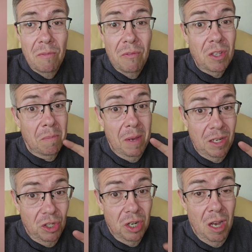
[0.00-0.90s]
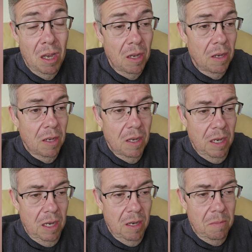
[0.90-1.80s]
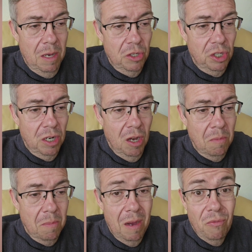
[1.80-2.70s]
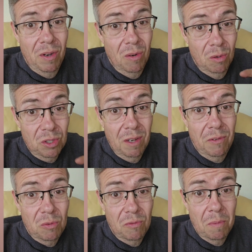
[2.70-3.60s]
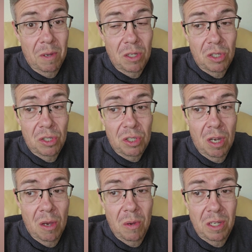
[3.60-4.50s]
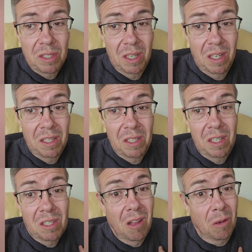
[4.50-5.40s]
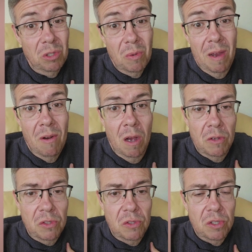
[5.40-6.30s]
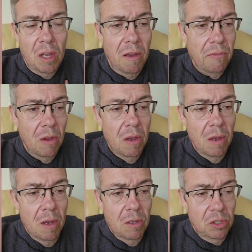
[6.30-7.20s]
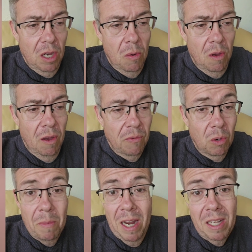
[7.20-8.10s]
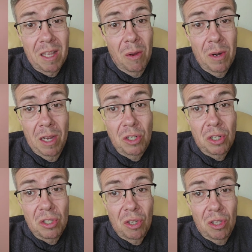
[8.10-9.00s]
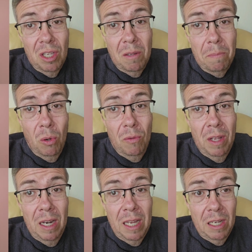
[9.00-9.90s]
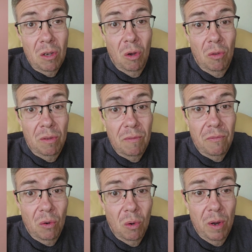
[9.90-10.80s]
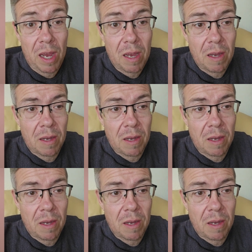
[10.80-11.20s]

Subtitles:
for dementia. As you know, mother-in-law suffers with dementia, so it's close to our hearts and stuff. So if you want to make any donations, I did put the link on for it